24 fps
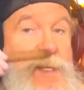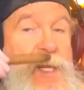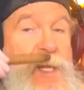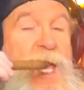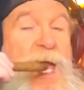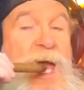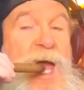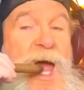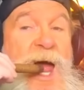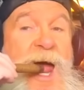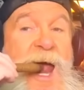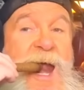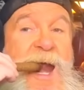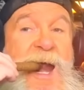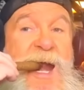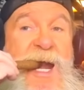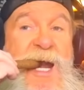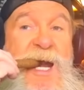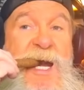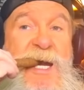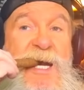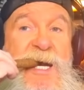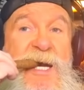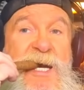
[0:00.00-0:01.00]
Mm-hmm.
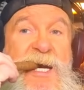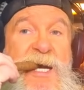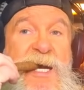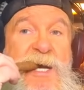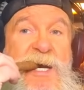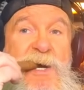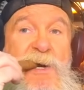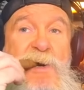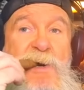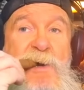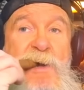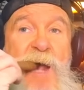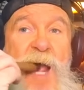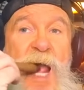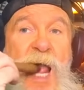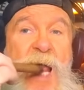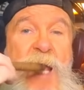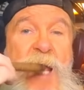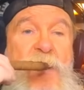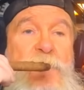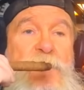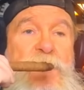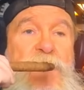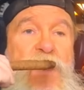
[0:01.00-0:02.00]
So,
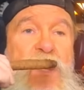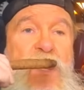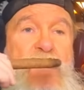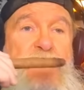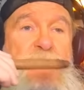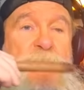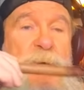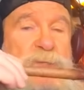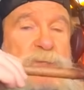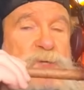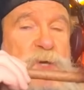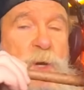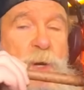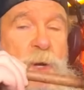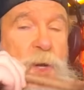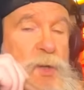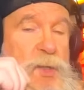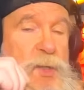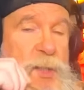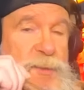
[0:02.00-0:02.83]
but you look